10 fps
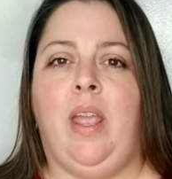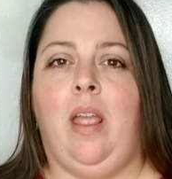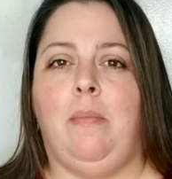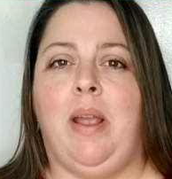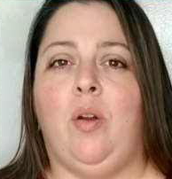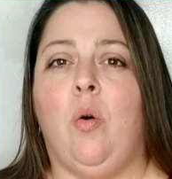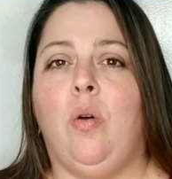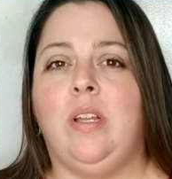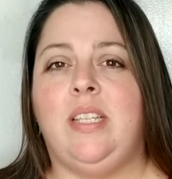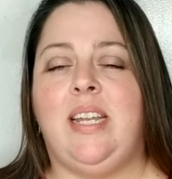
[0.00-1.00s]
And my
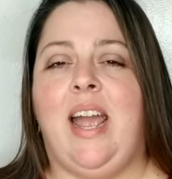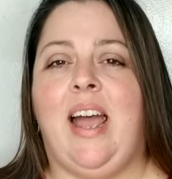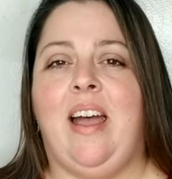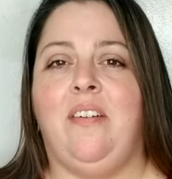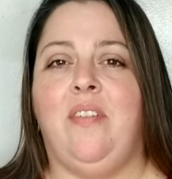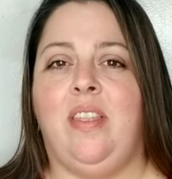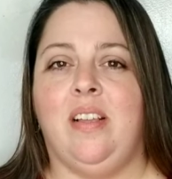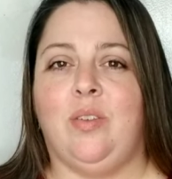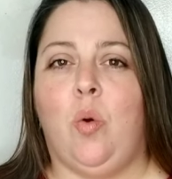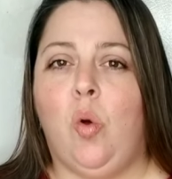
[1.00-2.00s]
goal is to have
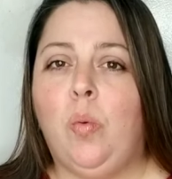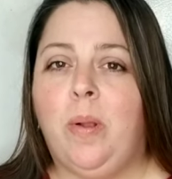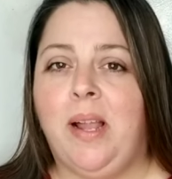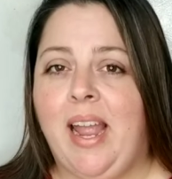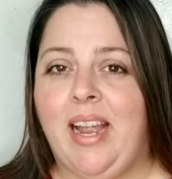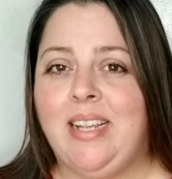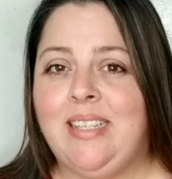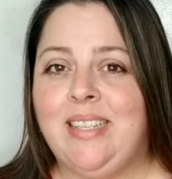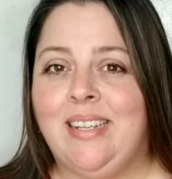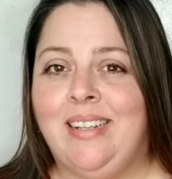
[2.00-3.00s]
this whole place